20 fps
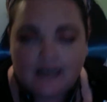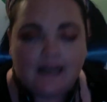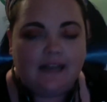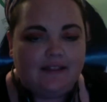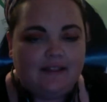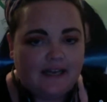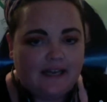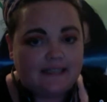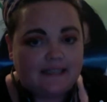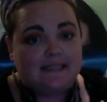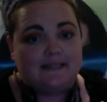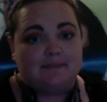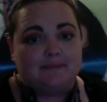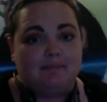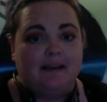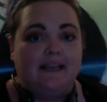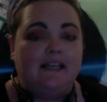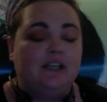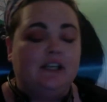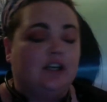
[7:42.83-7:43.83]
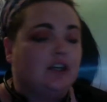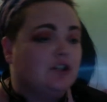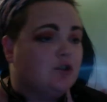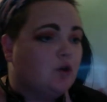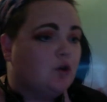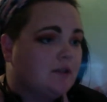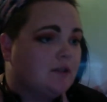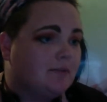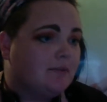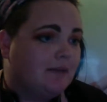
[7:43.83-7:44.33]
That is me. You
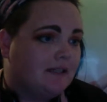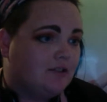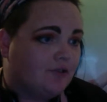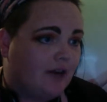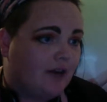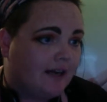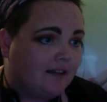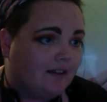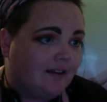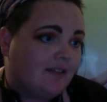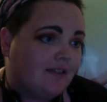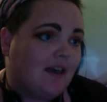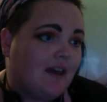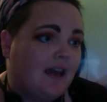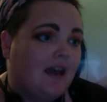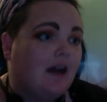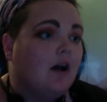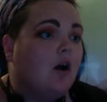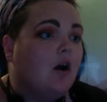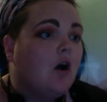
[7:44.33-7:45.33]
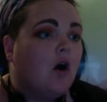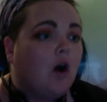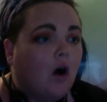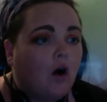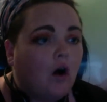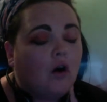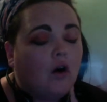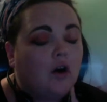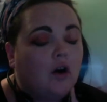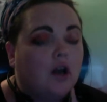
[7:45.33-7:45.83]
can talk to me directly there
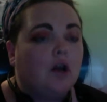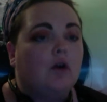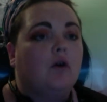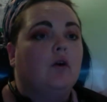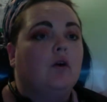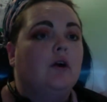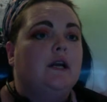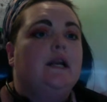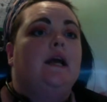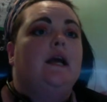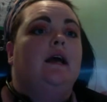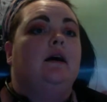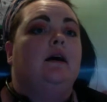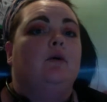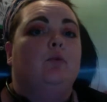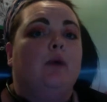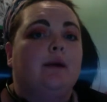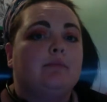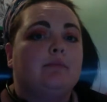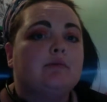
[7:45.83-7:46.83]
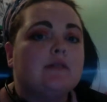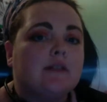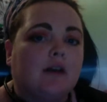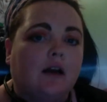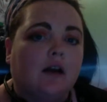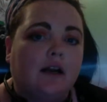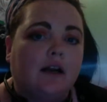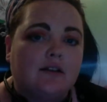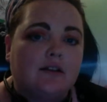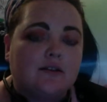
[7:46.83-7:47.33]
on our
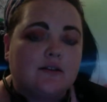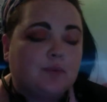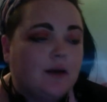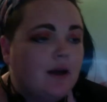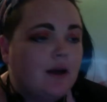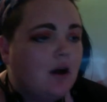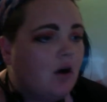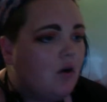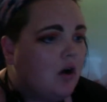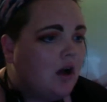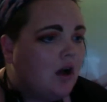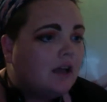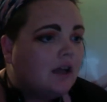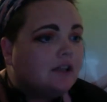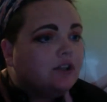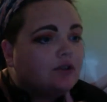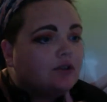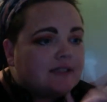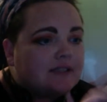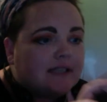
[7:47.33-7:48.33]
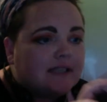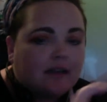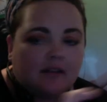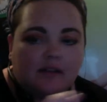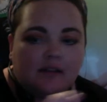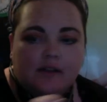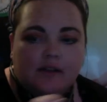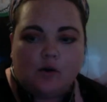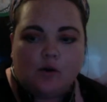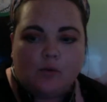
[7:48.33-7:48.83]
website as well. You'll
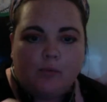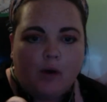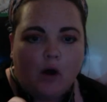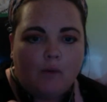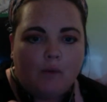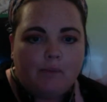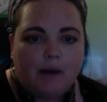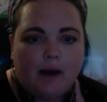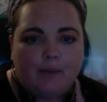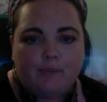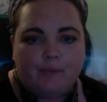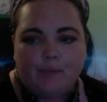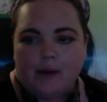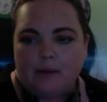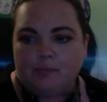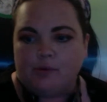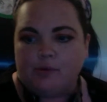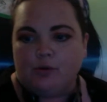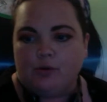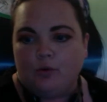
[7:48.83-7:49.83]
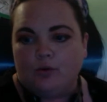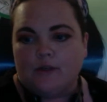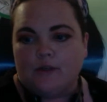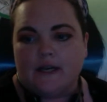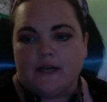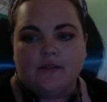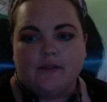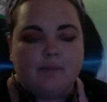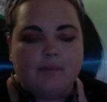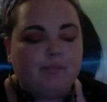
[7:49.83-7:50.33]
see a little pop-up
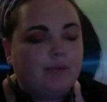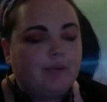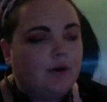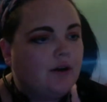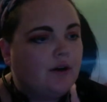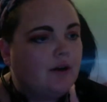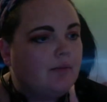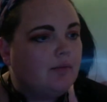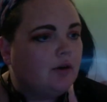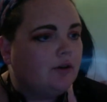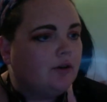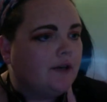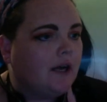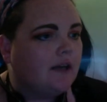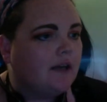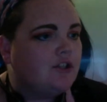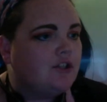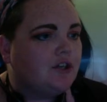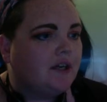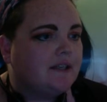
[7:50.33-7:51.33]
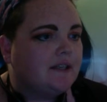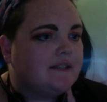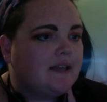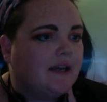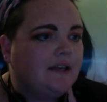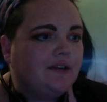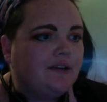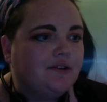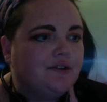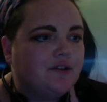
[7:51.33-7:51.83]
bubble down the bottom on
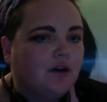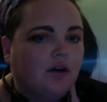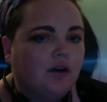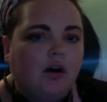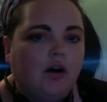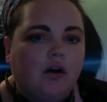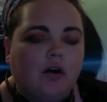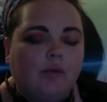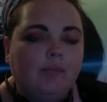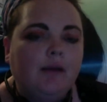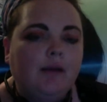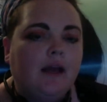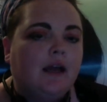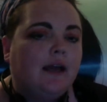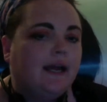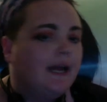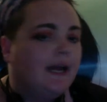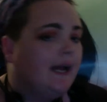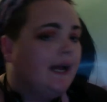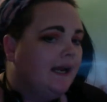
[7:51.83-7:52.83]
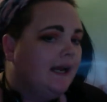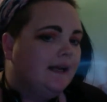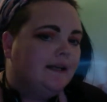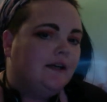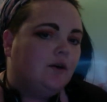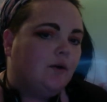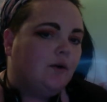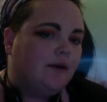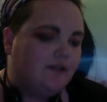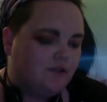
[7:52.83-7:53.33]
ungexau.com.
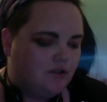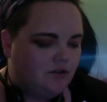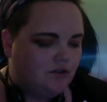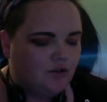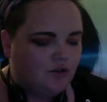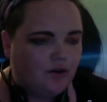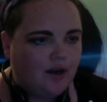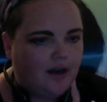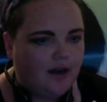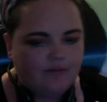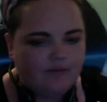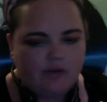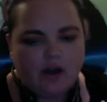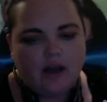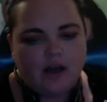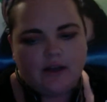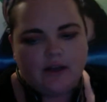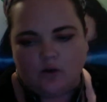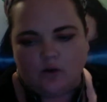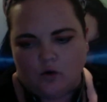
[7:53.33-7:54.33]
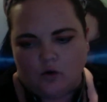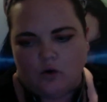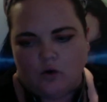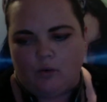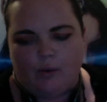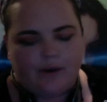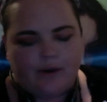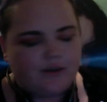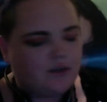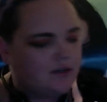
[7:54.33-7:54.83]
Any questions you have at
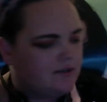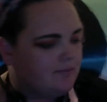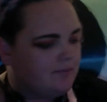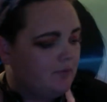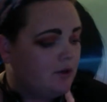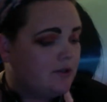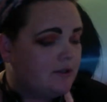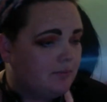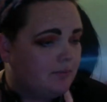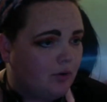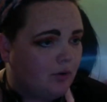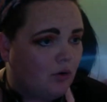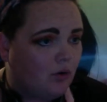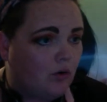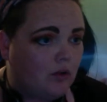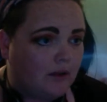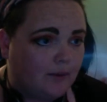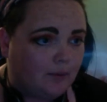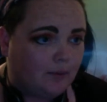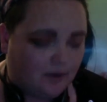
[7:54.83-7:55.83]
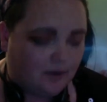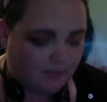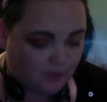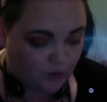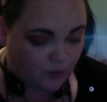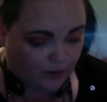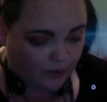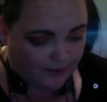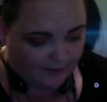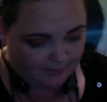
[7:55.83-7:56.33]
all, which is most importantly
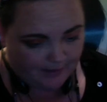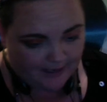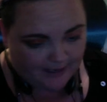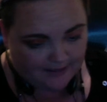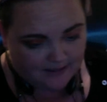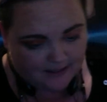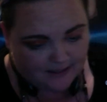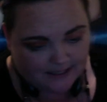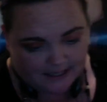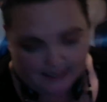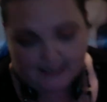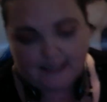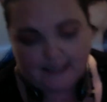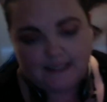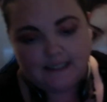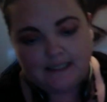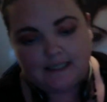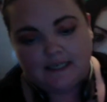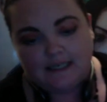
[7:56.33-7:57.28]
what I'm talking about today,